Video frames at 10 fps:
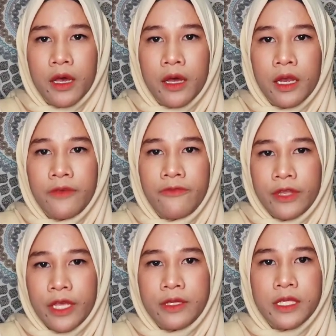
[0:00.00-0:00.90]

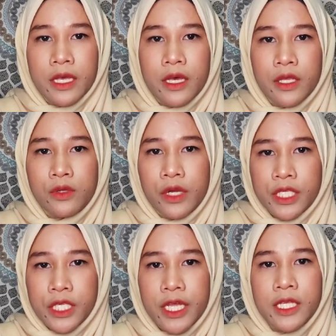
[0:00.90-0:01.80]
leaflets to
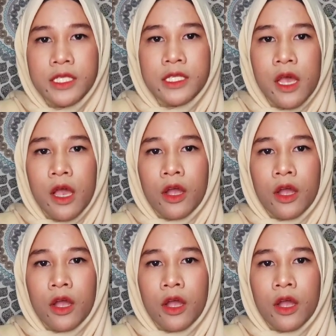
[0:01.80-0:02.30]
residents.